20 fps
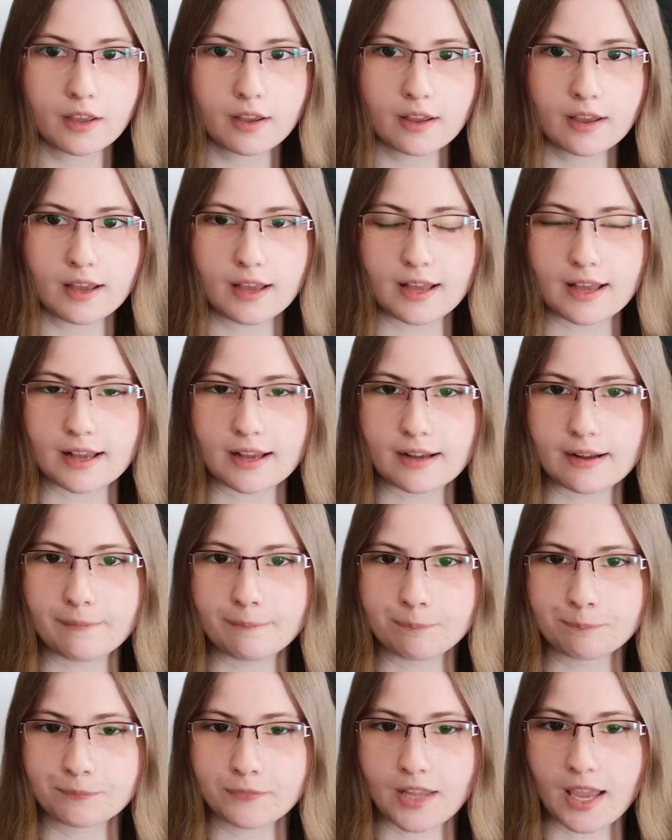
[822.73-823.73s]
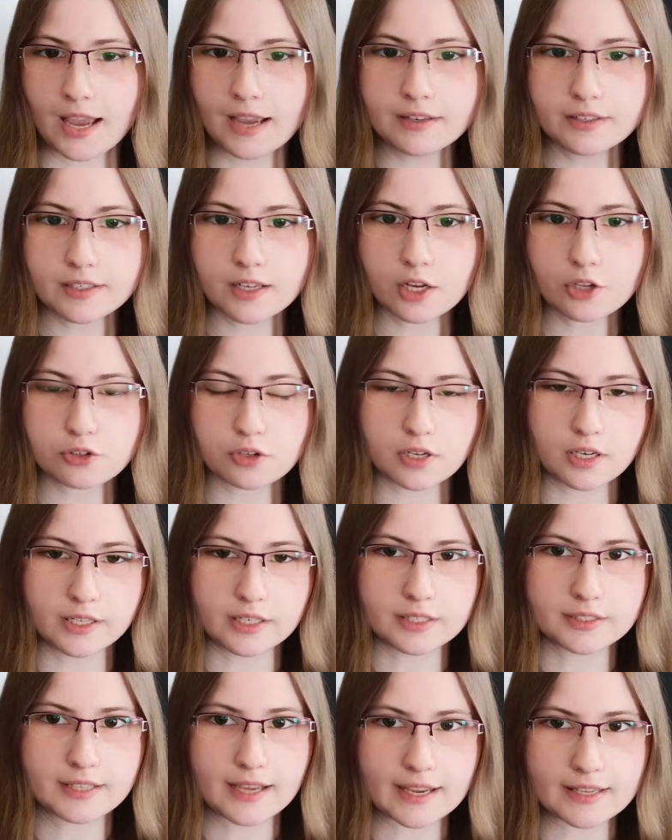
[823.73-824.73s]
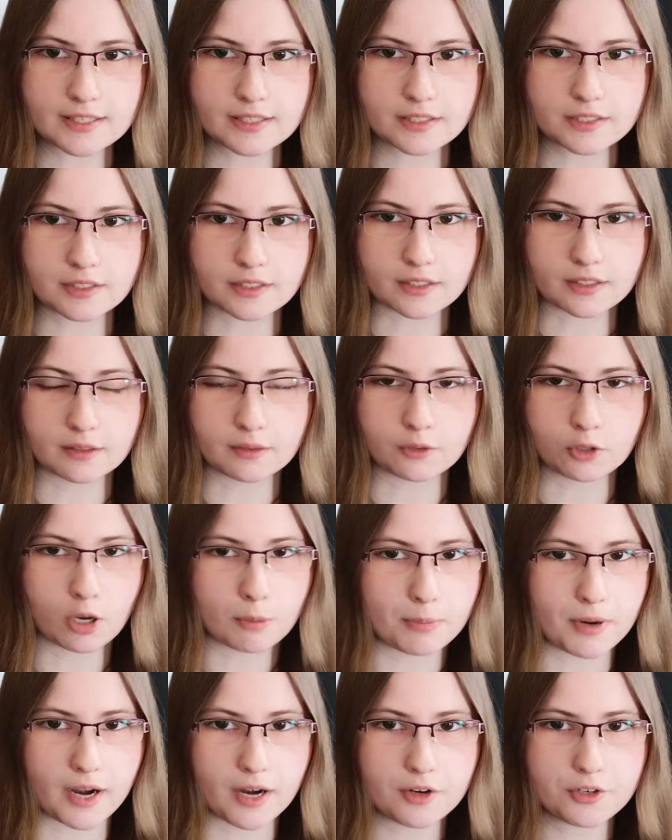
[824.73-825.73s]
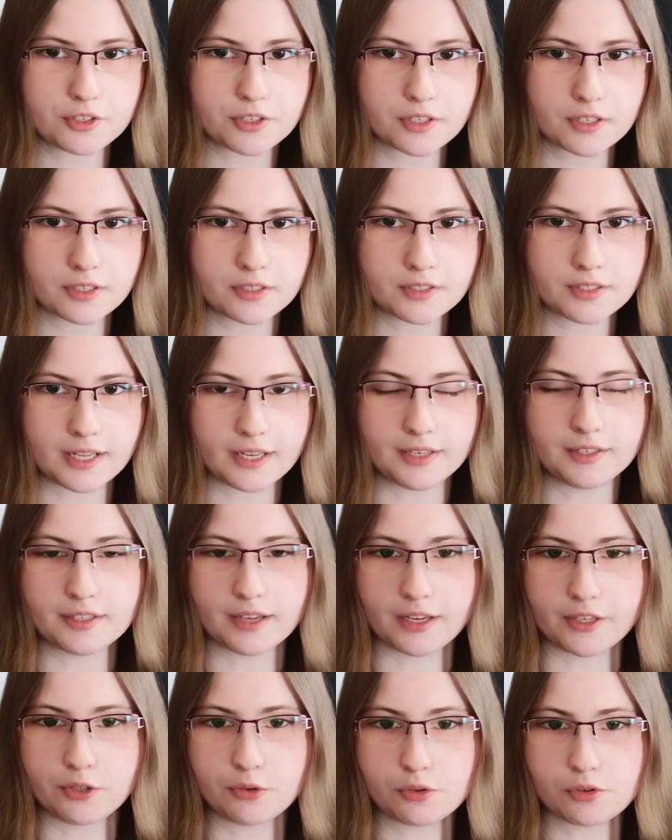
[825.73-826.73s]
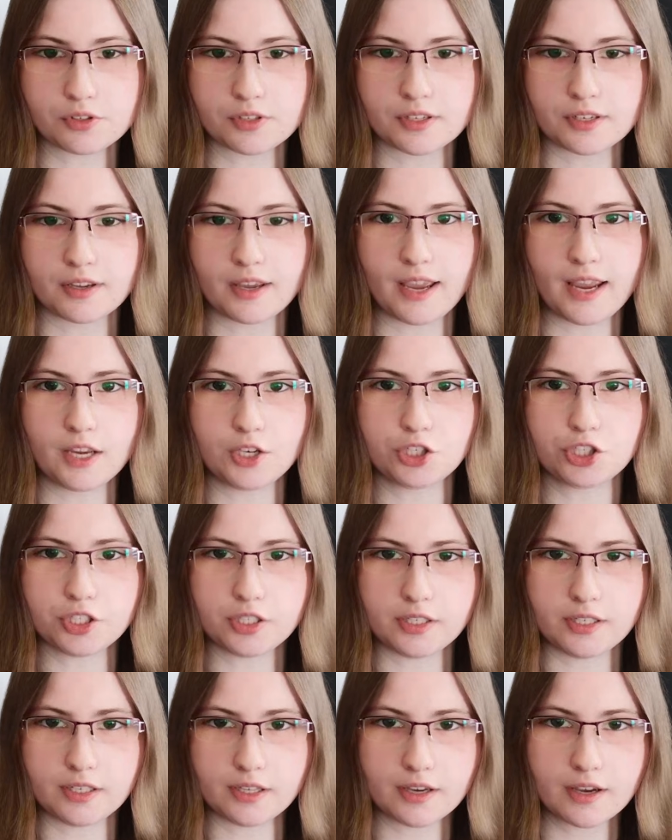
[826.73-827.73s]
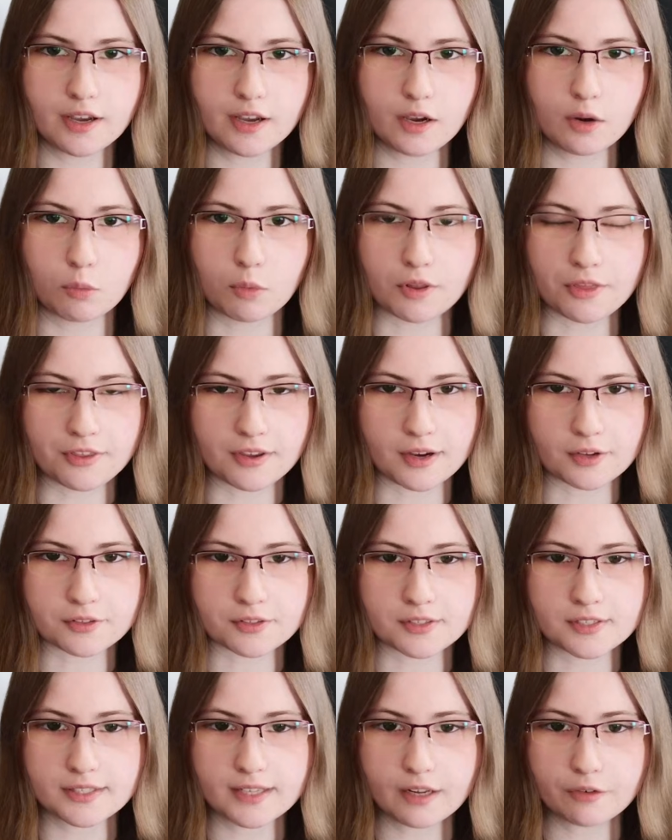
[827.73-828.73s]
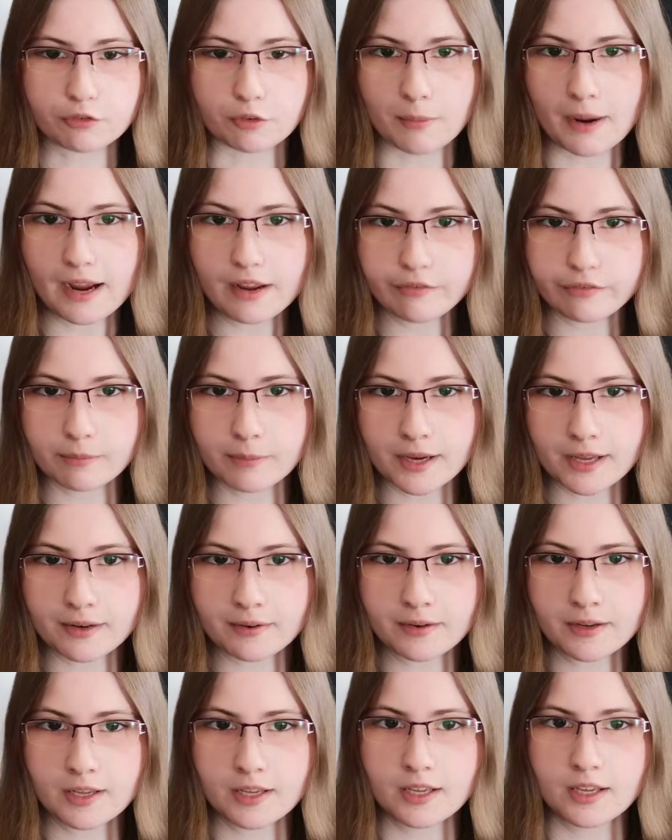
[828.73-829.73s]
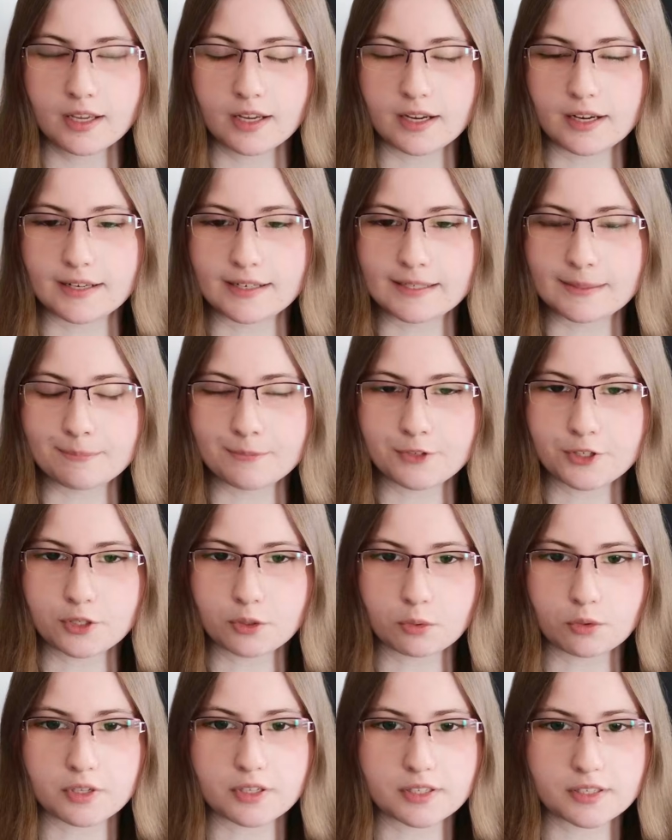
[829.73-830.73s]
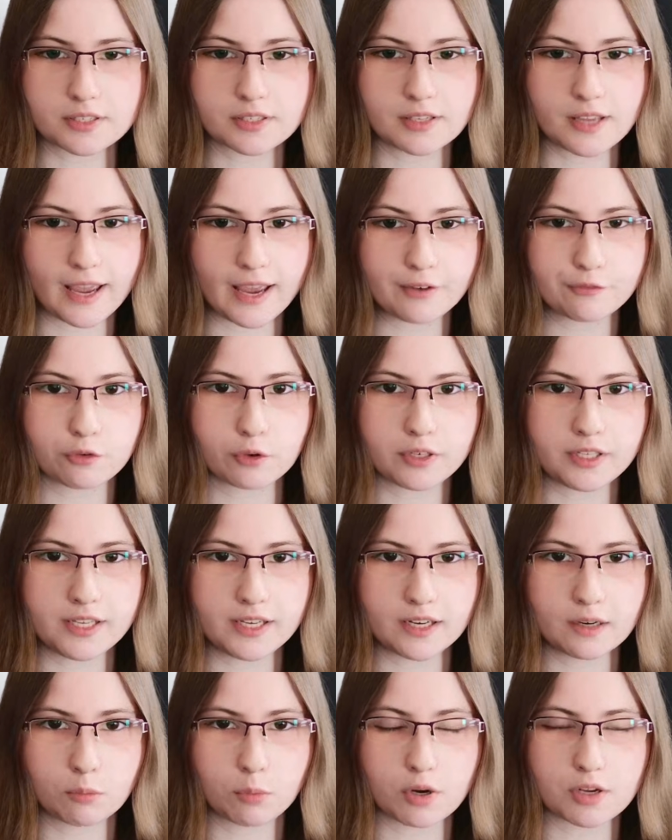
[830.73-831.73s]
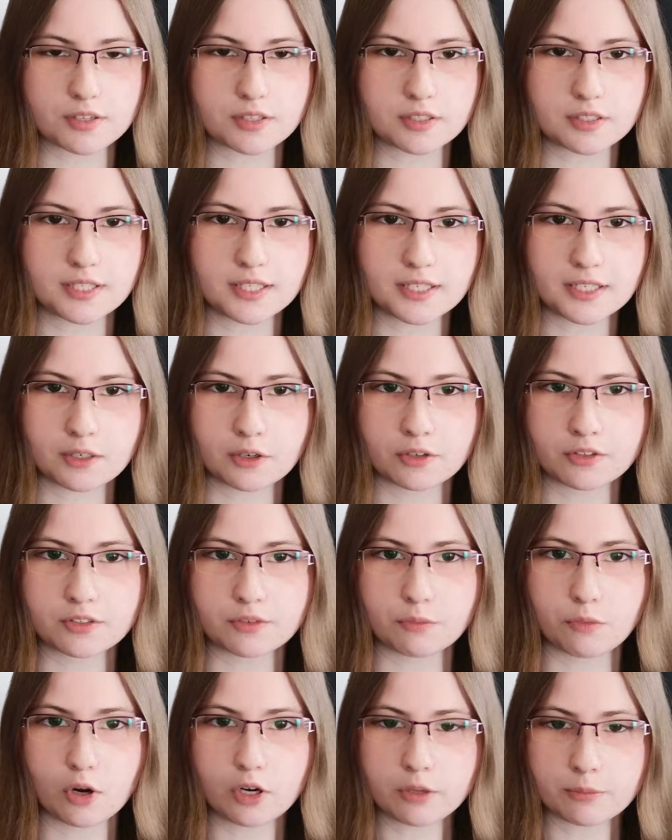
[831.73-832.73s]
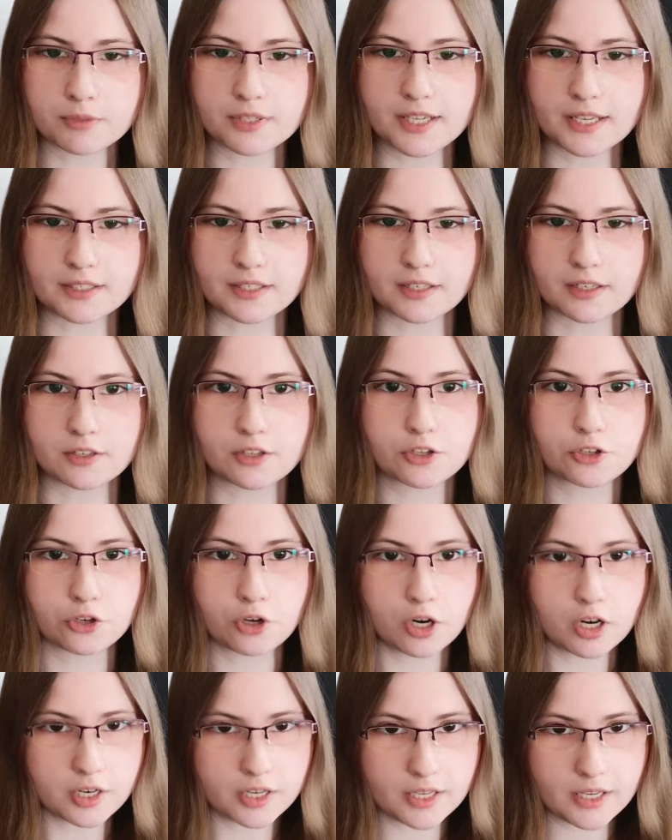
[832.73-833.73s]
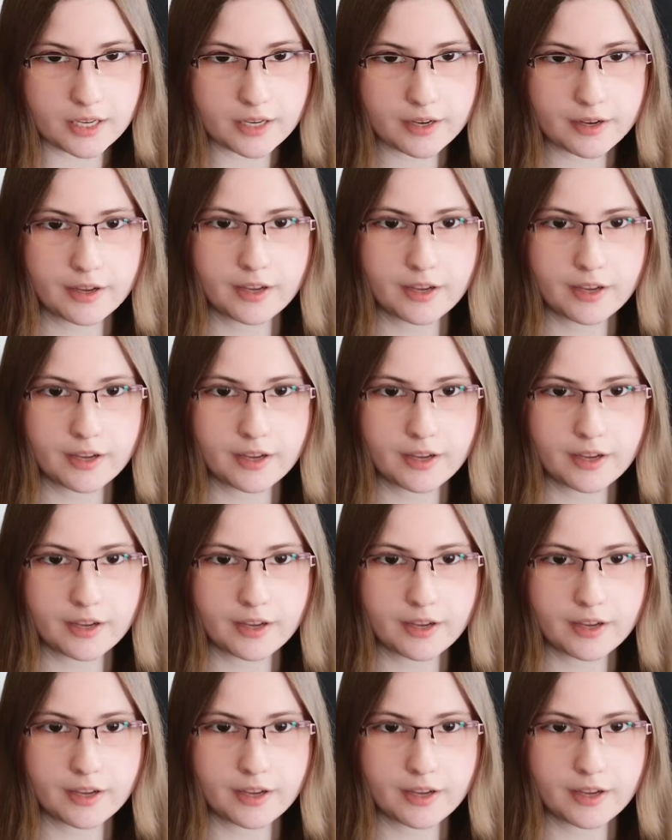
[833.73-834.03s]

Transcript: I did also a little test in comparison that I used the HE-1000 Stealth from HEDDphone. So this headphone here was sitting on the volume setting 30.